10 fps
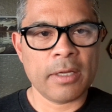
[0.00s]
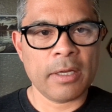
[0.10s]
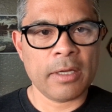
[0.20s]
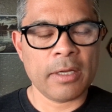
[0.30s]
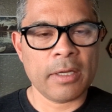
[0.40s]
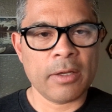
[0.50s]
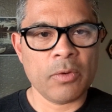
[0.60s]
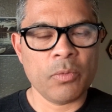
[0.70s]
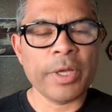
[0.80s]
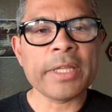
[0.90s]
uh,
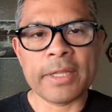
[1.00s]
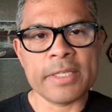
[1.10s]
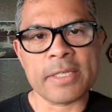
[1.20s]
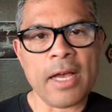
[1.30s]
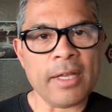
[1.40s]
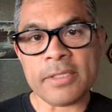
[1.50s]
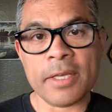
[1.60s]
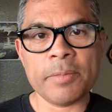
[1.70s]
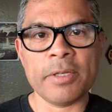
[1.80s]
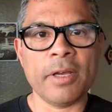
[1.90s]
with this
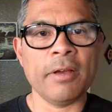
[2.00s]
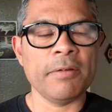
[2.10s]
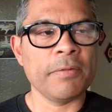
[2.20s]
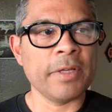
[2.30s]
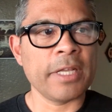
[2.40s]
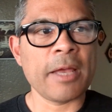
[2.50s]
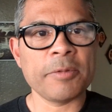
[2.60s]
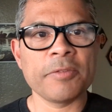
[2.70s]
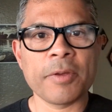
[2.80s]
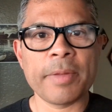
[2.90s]
concept of
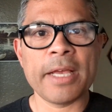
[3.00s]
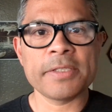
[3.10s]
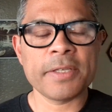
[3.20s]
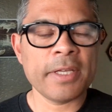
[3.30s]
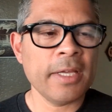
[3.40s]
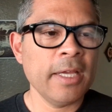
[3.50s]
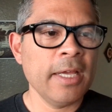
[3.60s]
adaptive capacity,